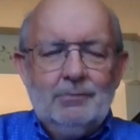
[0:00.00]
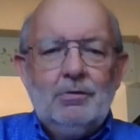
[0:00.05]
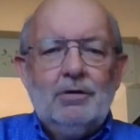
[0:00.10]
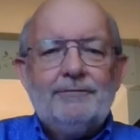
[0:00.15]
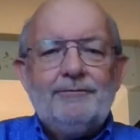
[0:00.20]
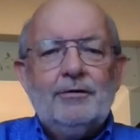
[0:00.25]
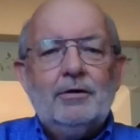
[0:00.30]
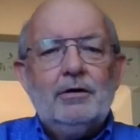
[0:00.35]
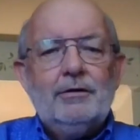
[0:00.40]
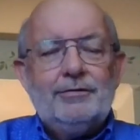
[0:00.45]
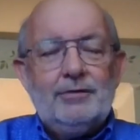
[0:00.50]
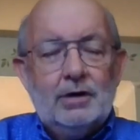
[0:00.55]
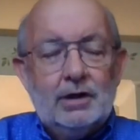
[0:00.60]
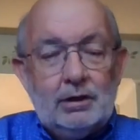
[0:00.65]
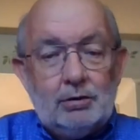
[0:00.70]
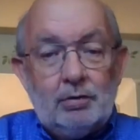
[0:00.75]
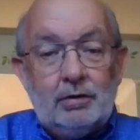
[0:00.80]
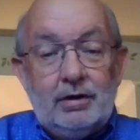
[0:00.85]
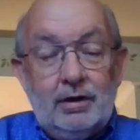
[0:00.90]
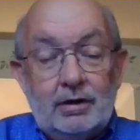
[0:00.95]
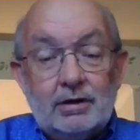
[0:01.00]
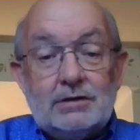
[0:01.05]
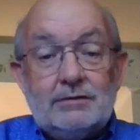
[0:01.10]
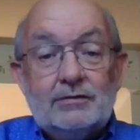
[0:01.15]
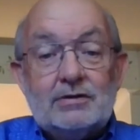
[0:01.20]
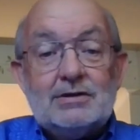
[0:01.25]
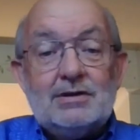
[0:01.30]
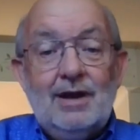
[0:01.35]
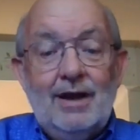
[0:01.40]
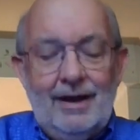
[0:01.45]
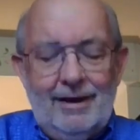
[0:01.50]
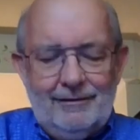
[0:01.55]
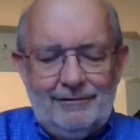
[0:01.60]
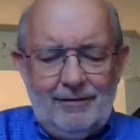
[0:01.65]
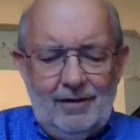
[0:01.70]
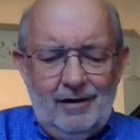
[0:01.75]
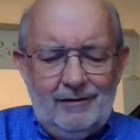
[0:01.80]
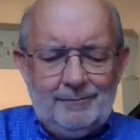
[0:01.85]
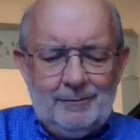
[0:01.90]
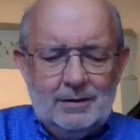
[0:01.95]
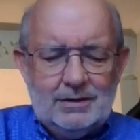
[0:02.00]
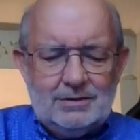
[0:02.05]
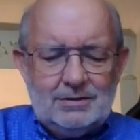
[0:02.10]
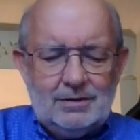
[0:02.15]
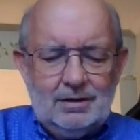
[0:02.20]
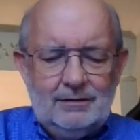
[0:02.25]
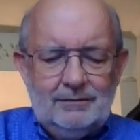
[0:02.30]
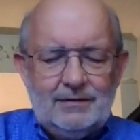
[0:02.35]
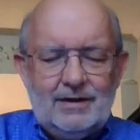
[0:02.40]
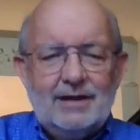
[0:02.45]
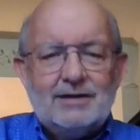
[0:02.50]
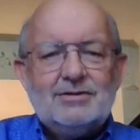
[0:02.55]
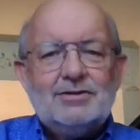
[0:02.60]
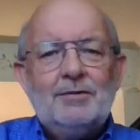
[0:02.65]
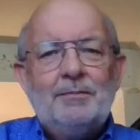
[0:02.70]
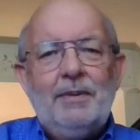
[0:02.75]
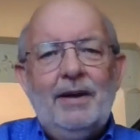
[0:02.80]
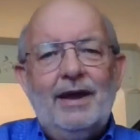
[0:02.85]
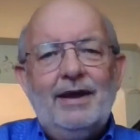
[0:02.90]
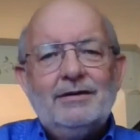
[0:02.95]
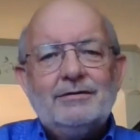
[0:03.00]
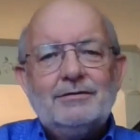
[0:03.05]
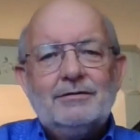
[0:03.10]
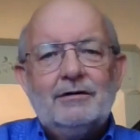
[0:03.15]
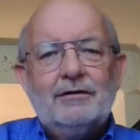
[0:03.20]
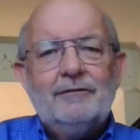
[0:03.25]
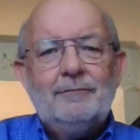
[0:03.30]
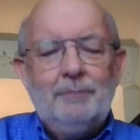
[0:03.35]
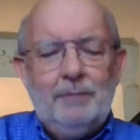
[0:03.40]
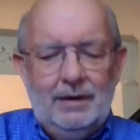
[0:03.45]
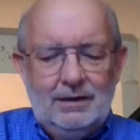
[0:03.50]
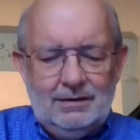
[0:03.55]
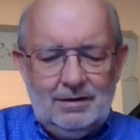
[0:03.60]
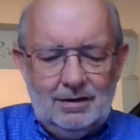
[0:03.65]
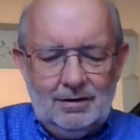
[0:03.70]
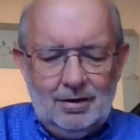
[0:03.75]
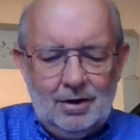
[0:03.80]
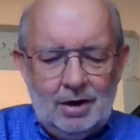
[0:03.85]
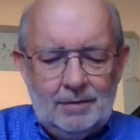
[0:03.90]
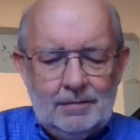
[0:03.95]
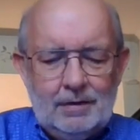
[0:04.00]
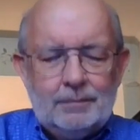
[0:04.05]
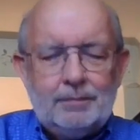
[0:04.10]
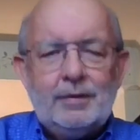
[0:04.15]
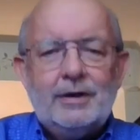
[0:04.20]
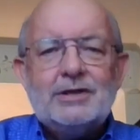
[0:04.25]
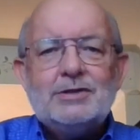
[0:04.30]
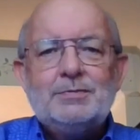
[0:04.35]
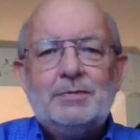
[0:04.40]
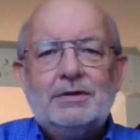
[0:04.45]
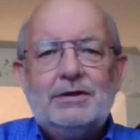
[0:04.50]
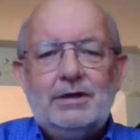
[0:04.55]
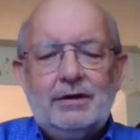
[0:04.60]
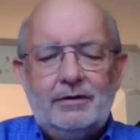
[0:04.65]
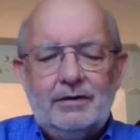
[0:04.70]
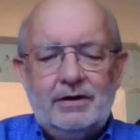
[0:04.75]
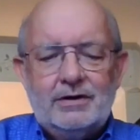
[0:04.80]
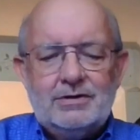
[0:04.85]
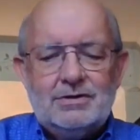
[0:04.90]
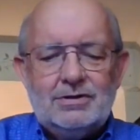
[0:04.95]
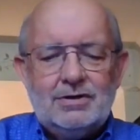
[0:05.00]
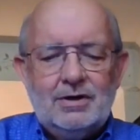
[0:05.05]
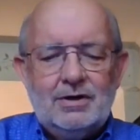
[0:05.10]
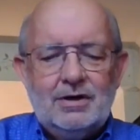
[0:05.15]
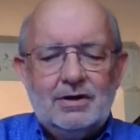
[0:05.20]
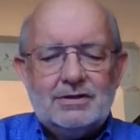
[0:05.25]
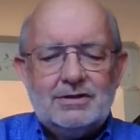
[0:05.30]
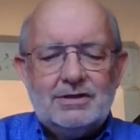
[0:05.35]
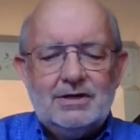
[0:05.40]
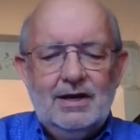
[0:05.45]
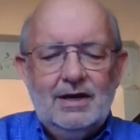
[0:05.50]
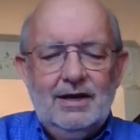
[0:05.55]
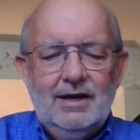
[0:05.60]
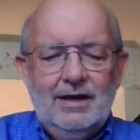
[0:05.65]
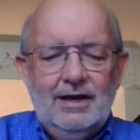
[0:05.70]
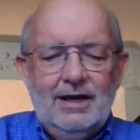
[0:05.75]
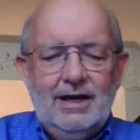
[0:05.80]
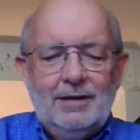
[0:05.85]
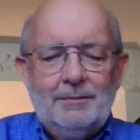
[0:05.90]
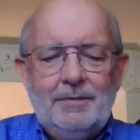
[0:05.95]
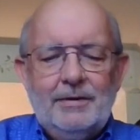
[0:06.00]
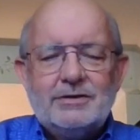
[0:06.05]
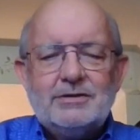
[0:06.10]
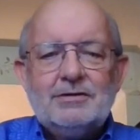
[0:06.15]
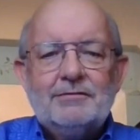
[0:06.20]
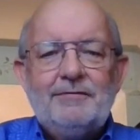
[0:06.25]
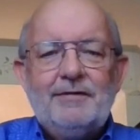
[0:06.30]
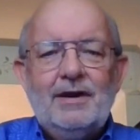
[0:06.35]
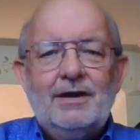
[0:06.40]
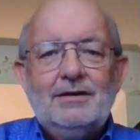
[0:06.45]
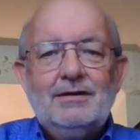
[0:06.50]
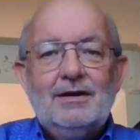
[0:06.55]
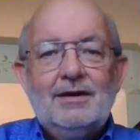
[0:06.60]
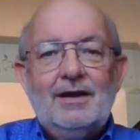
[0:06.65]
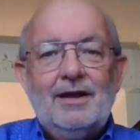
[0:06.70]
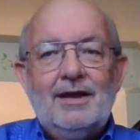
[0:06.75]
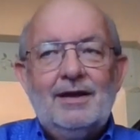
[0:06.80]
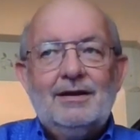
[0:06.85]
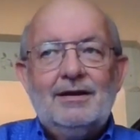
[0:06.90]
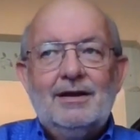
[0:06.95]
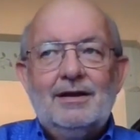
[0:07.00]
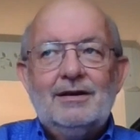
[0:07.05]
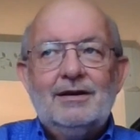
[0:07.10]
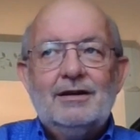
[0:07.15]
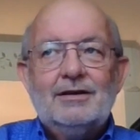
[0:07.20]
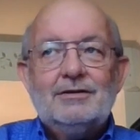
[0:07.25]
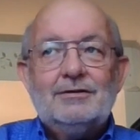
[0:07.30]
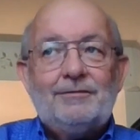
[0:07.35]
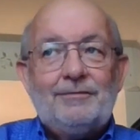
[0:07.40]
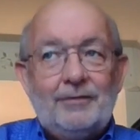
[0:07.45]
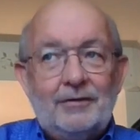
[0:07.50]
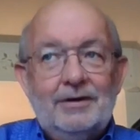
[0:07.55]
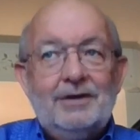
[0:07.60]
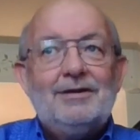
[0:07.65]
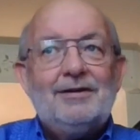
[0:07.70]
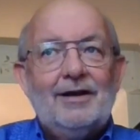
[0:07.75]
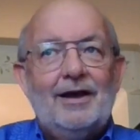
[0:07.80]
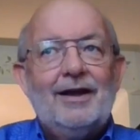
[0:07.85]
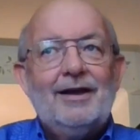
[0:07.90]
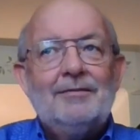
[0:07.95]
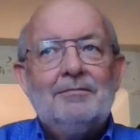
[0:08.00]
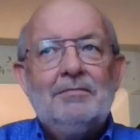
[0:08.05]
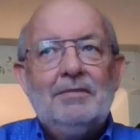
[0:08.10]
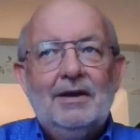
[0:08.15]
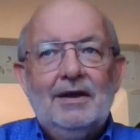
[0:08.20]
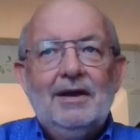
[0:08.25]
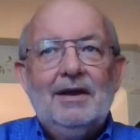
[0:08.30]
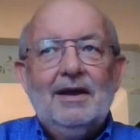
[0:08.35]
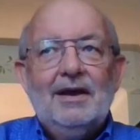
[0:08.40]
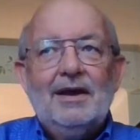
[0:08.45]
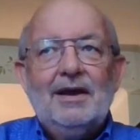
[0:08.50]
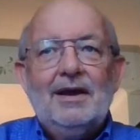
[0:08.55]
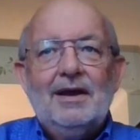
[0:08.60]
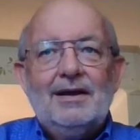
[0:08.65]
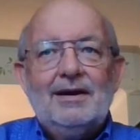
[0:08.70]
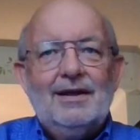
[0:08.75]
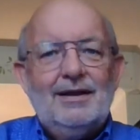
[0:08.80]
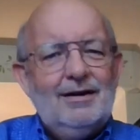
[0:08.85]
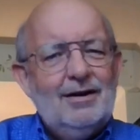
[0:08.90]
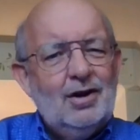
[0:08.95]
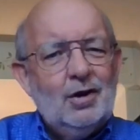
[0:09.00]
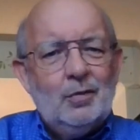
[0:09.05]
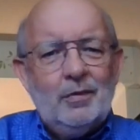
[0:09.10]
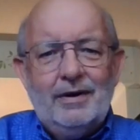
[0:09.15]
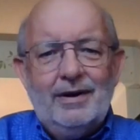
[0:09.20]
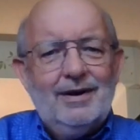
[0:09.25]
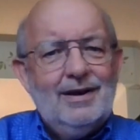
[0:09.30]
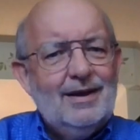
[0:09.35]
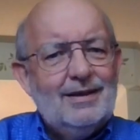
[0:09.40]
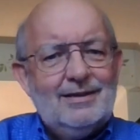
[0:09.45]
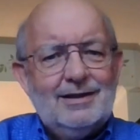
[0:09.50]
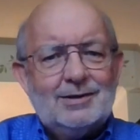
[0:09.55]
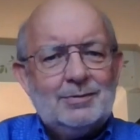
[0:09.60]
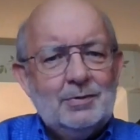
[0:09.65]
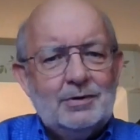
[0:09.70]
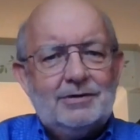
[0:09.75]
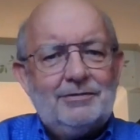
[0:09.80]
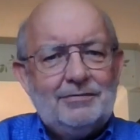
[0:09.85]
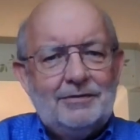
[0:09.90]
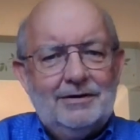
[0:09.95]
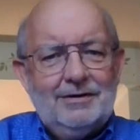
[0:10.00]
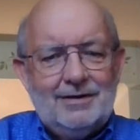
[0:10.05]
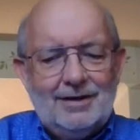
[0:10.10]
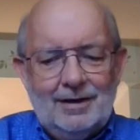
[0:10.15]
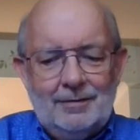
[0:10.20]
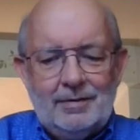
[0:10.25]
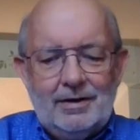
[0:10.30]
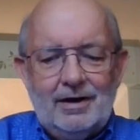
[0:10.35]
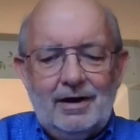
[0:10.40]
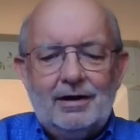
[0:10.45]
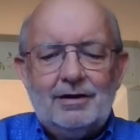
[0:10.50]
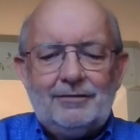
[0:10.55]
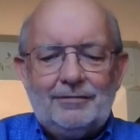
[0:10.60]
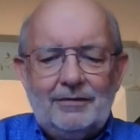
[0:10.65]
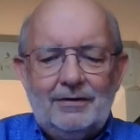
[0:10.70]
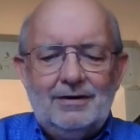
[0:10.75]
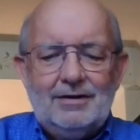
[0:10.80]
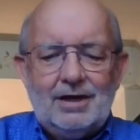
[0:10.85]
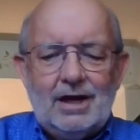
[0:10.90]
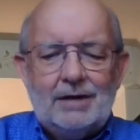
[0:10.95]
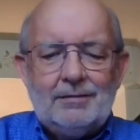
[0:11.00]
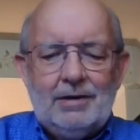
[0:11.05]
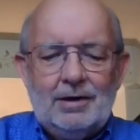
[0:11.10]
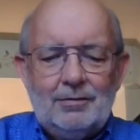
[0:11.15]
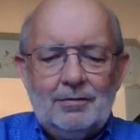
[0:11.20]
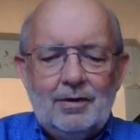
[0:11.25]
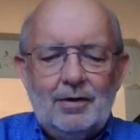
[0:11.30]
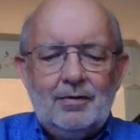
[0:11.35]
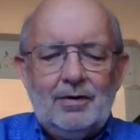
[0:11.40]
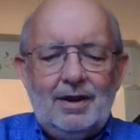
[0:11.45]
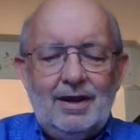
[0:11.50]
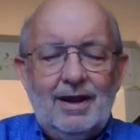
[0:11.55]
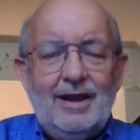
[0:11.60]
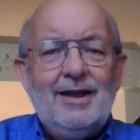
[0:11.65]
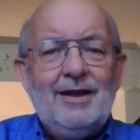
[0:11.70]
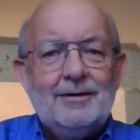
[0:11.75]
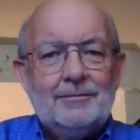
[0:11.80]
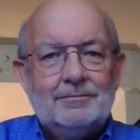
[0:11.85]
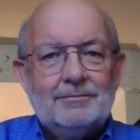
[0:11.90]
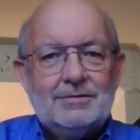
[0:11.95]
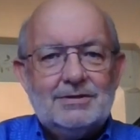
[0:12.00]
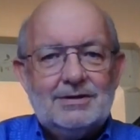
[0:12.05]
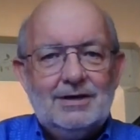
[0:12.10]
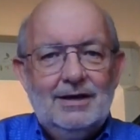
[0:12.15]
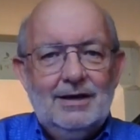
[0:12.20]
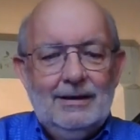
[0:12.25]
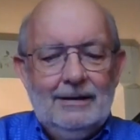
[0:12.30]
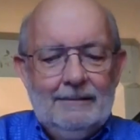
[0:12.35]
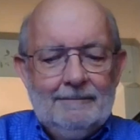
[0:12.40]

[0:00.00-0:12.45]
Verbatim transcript: Well, for 33 years of his life, Hoffman served as the pastor of Benton Harbor Presbyterian Church in Pennsylvania. And in his free time, and I don't know where he got this much free time, but in his free time, he wrote hymns.